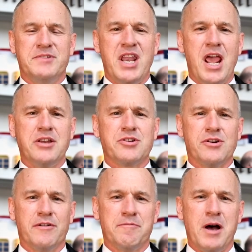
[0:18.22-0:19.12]

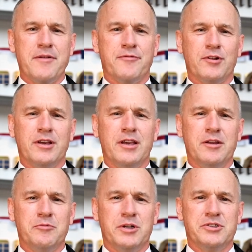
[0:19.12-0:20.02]
nature of my
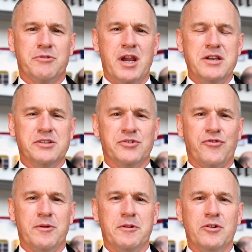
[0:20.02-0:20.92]
fleet, which ranges
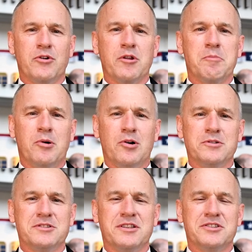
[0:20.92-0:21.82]
from the North
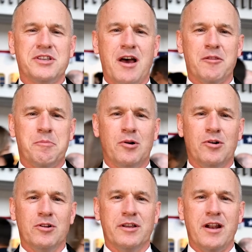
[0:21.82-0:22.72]
Pole to the South
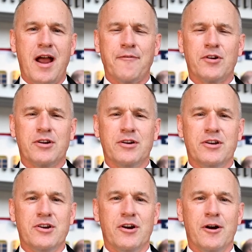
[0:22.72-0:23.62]
Pole in Africa
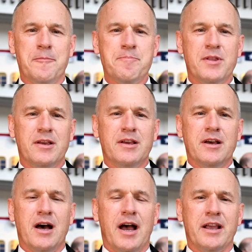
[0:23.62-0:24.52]
and Europe,
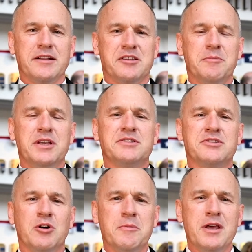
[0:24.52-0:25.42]
I got to meet
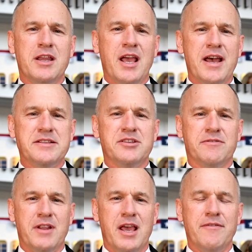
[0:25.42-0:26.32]
so many heads
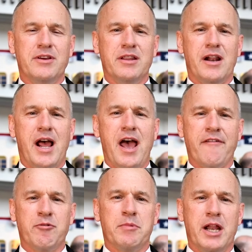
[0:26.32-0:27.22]
of Navy that I
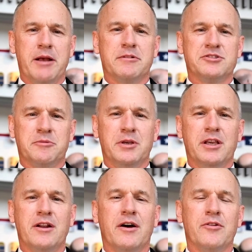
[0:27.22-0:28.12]
haven't been able to
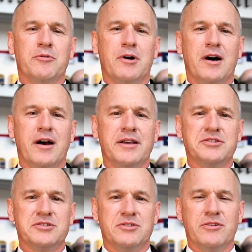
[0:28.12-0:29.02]
meet
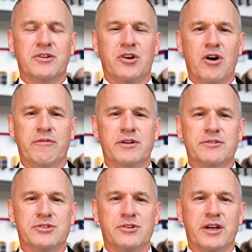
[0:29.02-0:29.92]
otherwise through the COVID
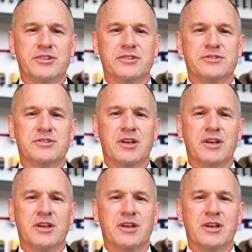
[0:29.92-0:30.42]
restrictions.